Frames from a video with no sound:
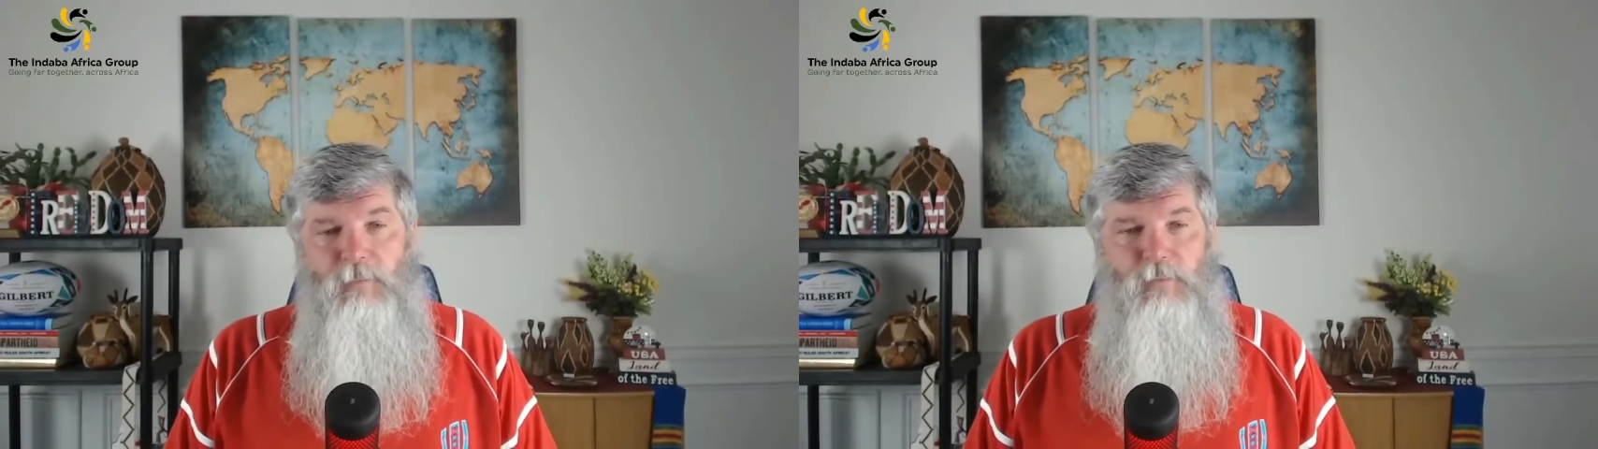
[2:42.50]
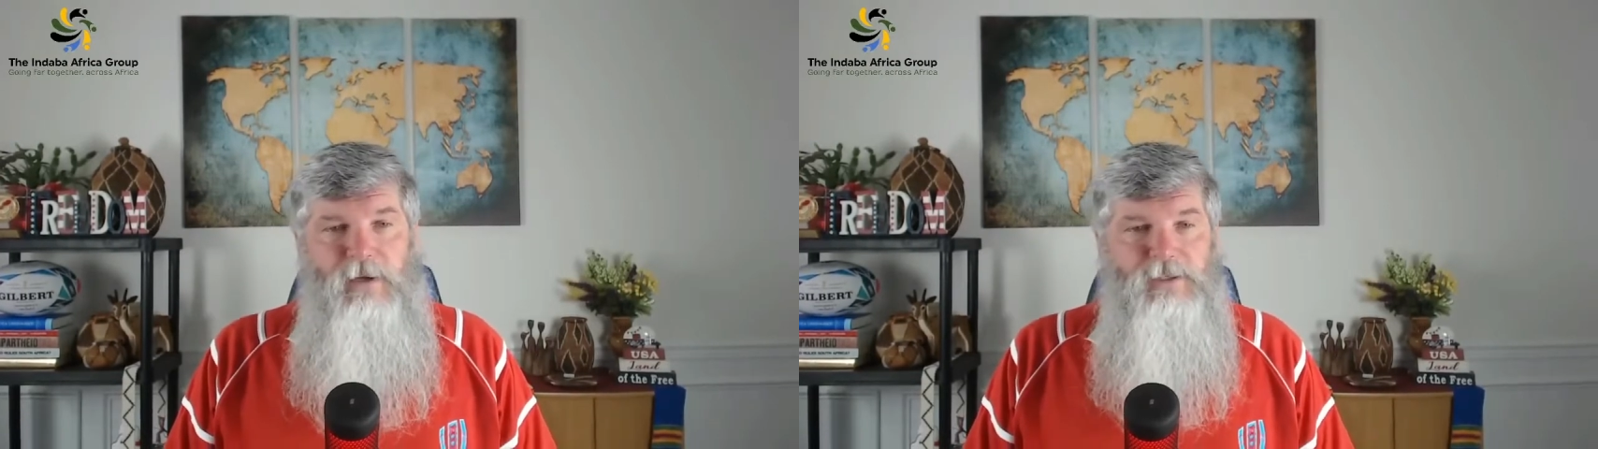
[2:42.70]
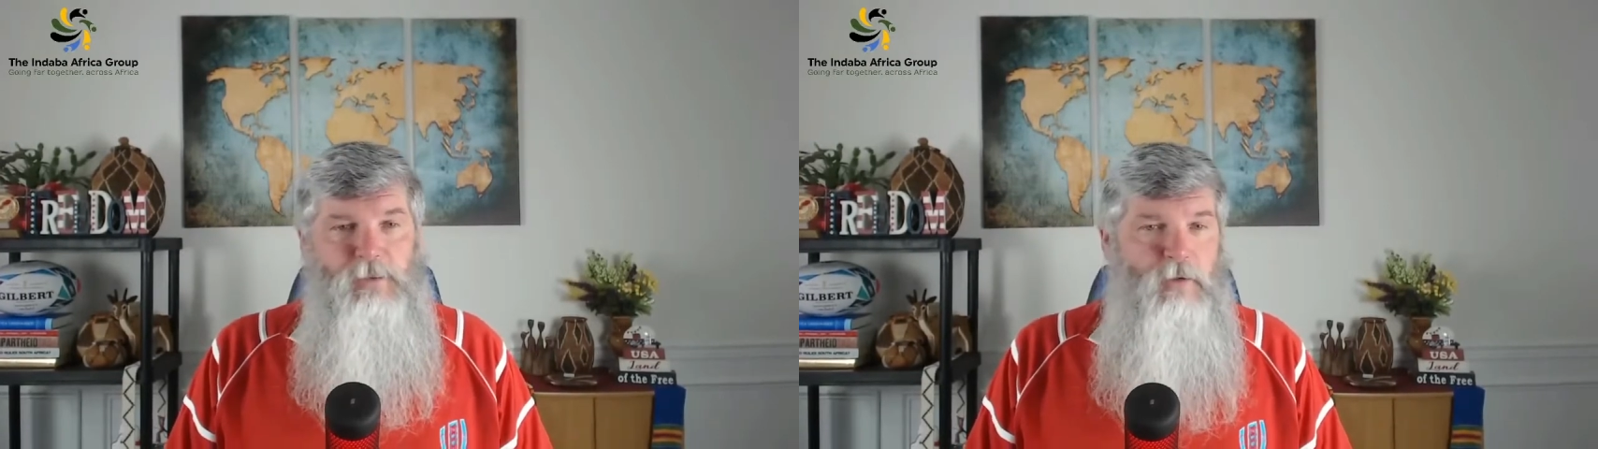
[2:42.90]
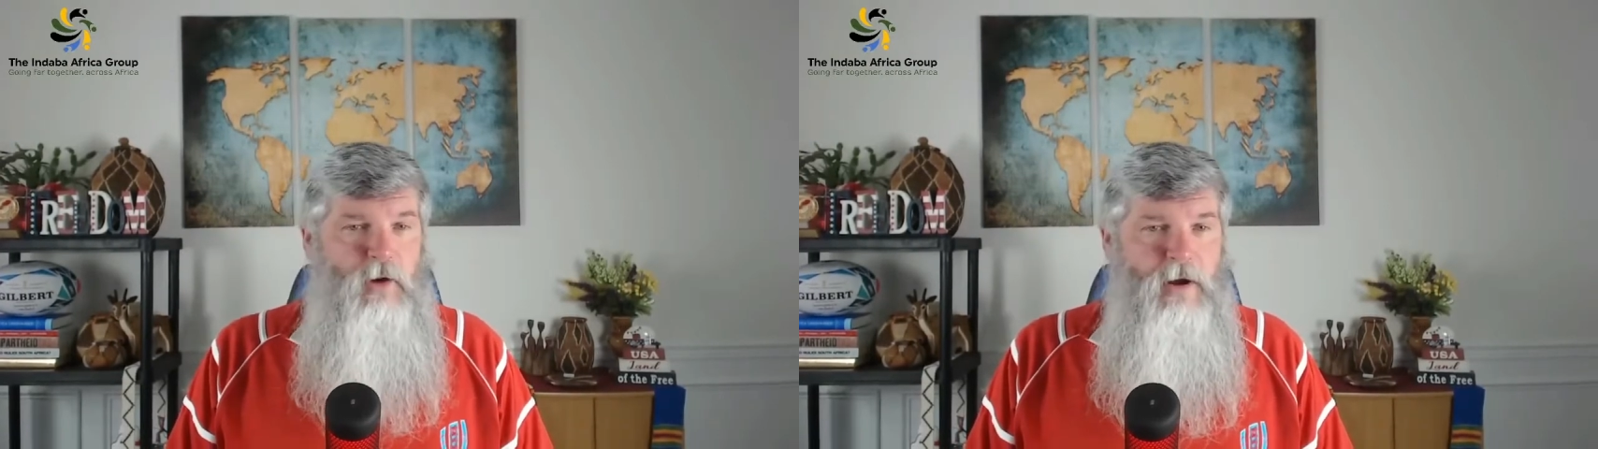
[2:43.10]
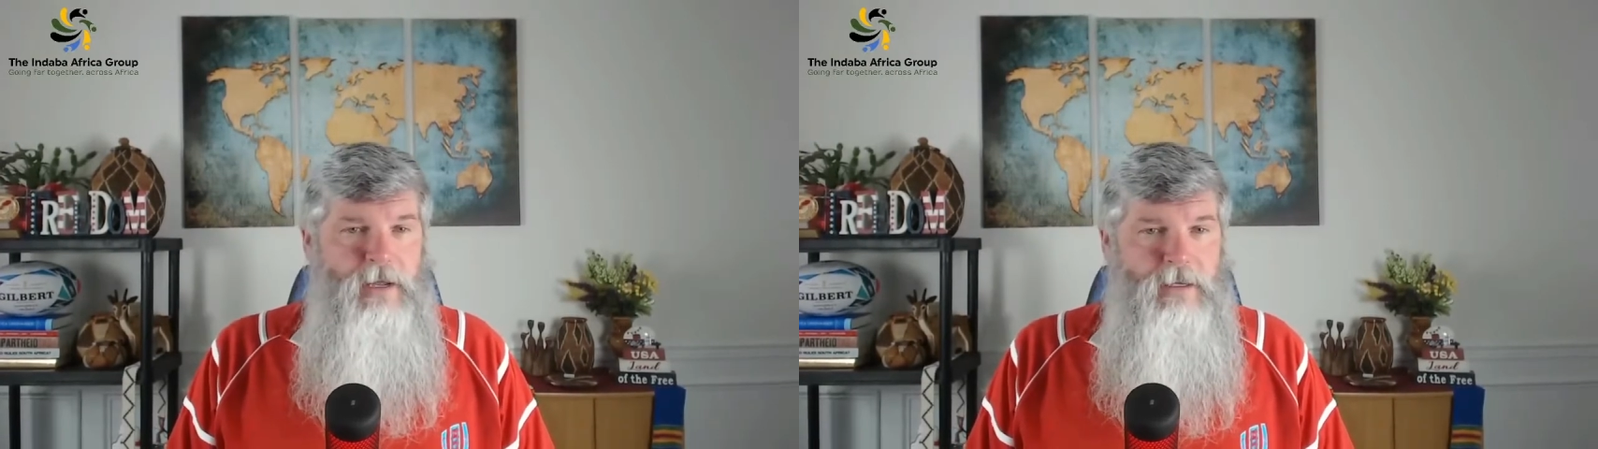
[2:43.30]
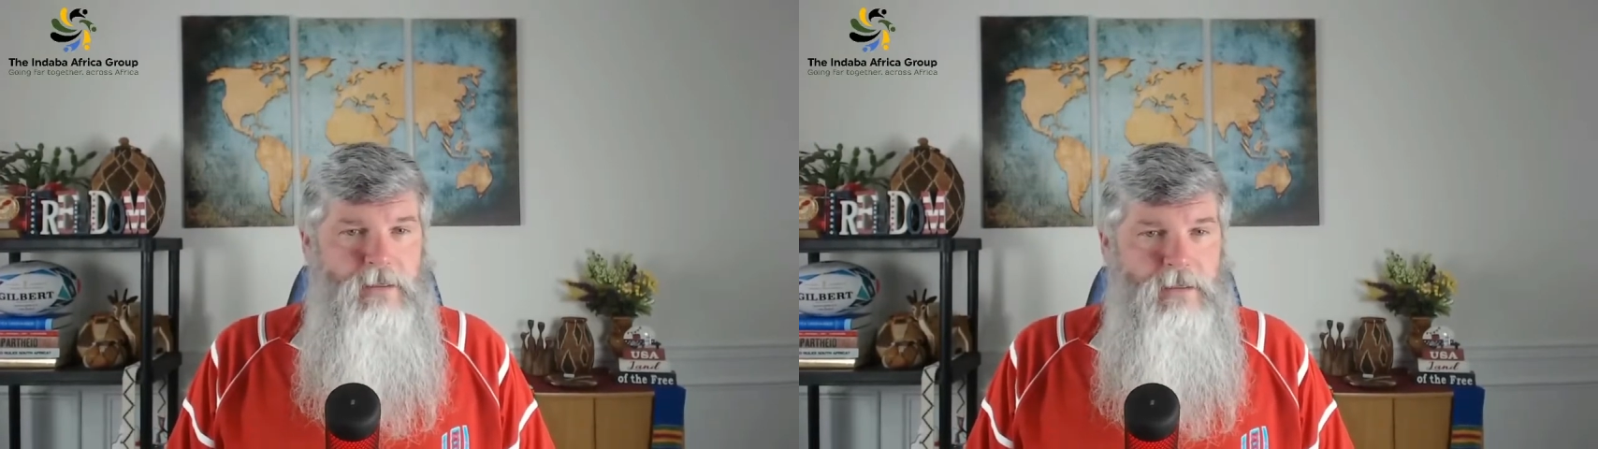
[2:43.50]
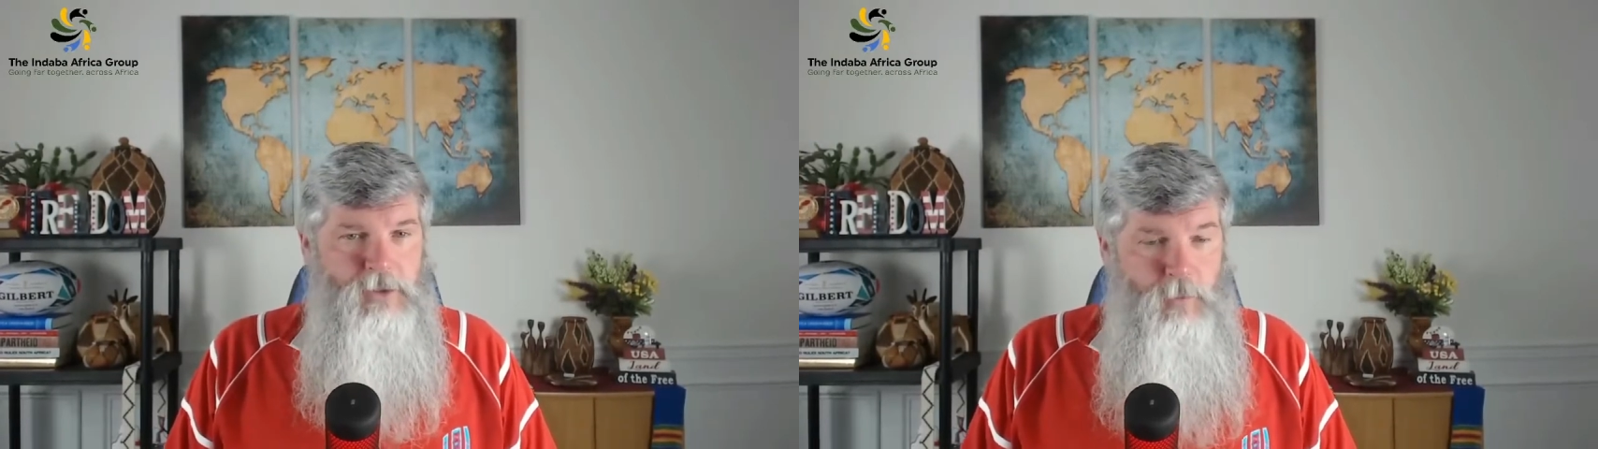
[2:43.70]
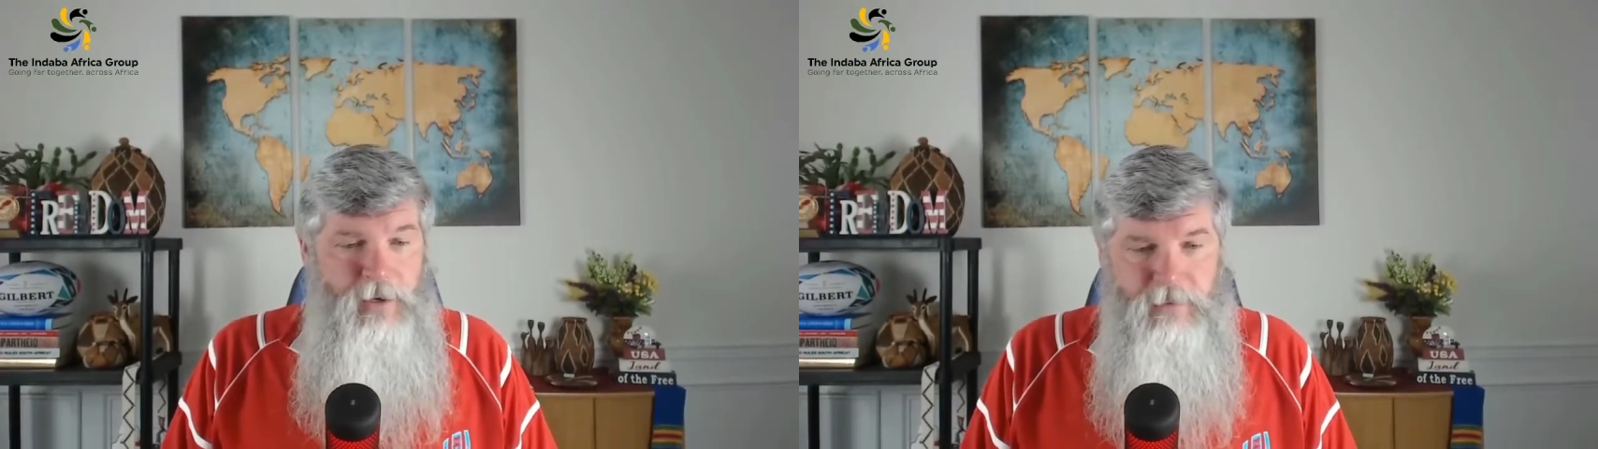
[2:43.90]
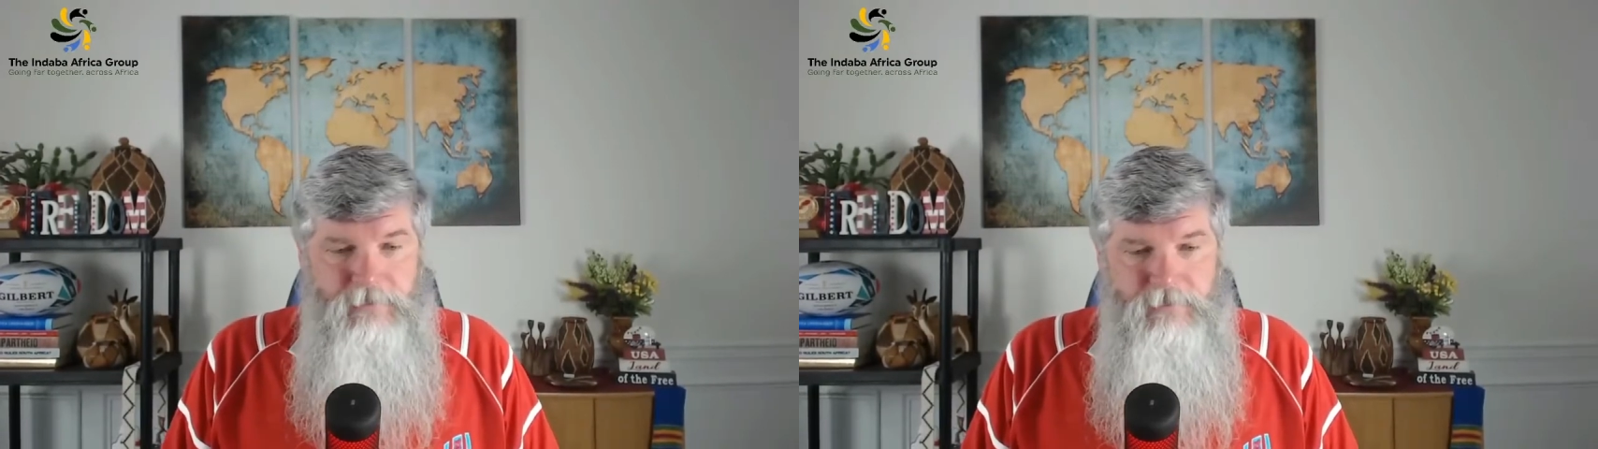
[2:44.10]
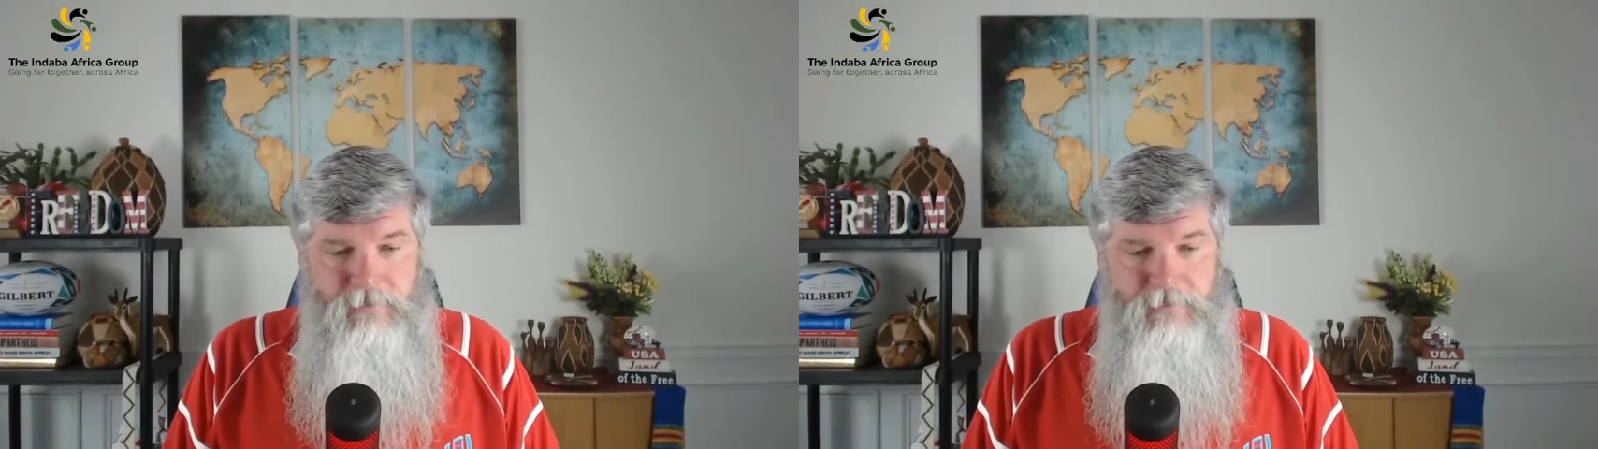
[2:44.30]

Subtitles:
President Buhari, Twitter,